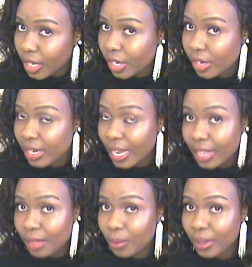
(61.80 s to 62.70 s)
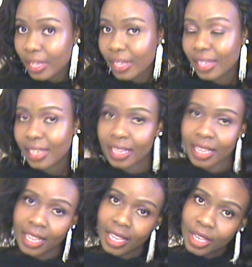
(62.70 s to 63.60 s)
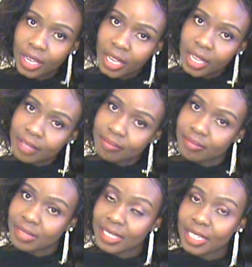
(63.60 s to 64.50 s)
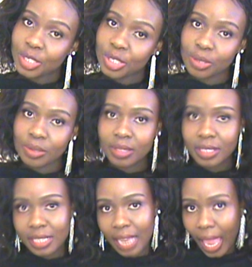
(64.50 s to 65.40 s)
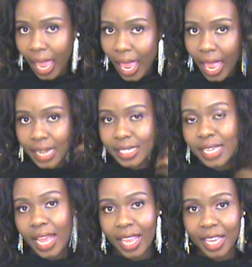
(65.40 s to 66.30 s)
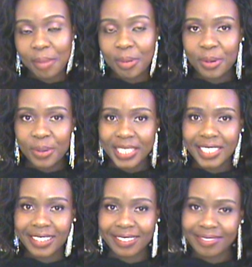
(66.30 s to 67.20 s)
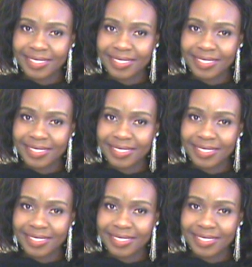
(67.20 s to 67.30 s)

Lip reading: you like the wig, stay tuned and keep on watching.